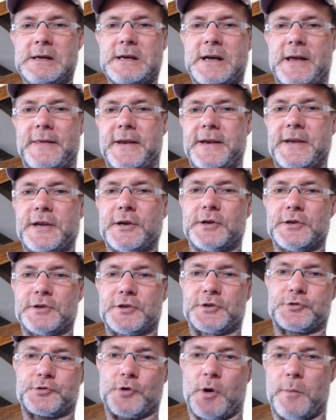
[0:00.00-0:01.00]
And then you can
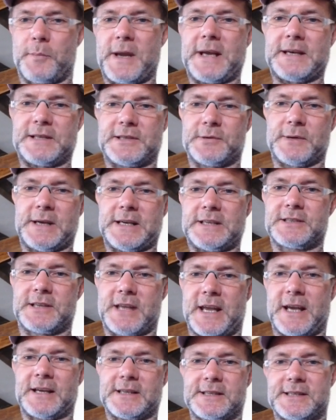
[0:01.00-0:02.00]
just drop into each
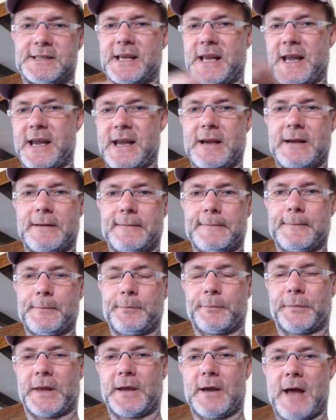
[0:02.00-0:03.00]
thing and see
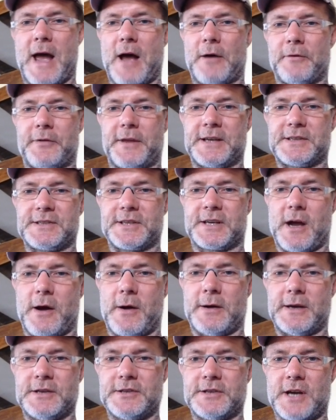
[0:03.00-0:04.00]
how things are
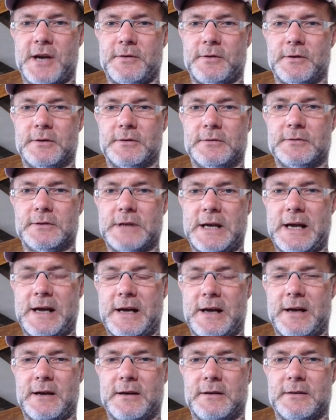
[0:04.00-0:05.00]
going in general.
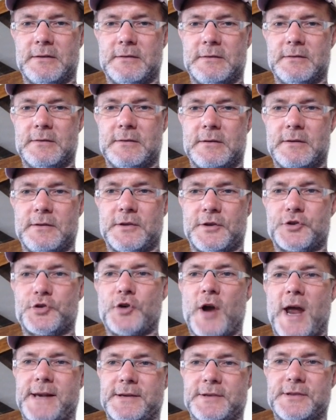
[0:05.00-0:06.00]
The
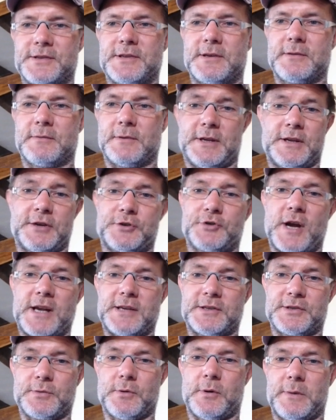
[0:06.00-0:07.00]
trends, and the
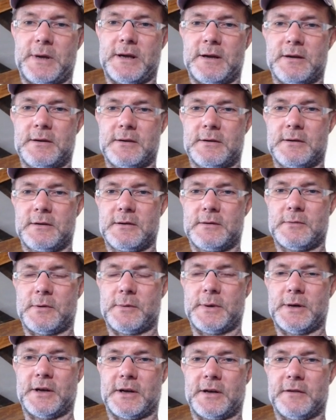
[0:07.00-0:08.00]
trends are what we're
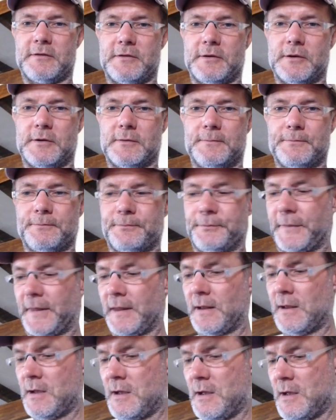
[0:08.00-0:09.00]
looking for.
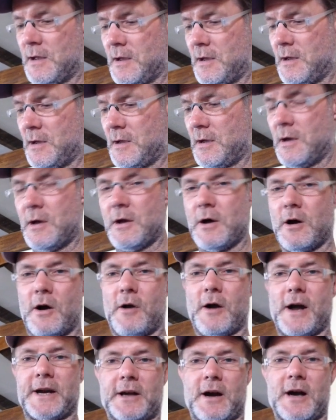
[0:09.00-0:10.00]

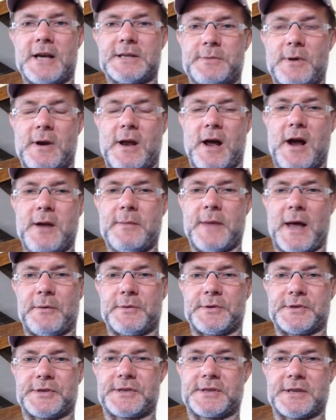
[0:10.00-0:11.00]
All right, guys. Well, I hope
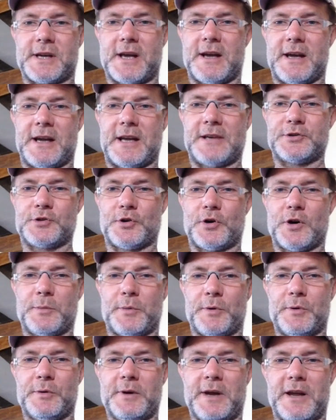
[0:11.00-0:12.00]
that was
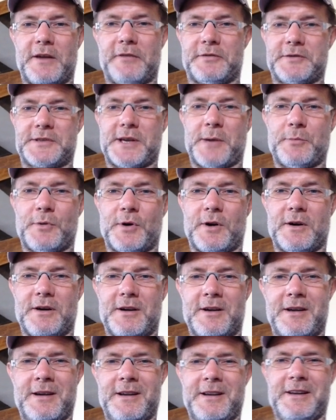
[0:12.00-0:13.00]
enjoyable, if somewhat
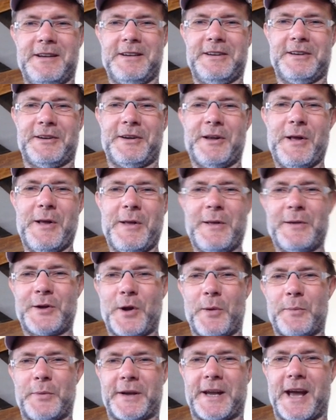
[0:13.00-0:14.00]

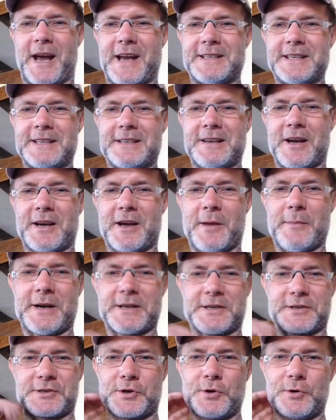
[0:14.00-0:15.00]
complicated, like going
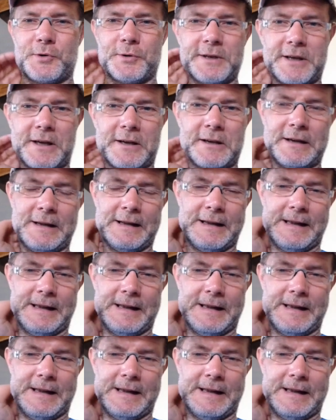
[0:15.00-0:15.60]
back to school, isn't it?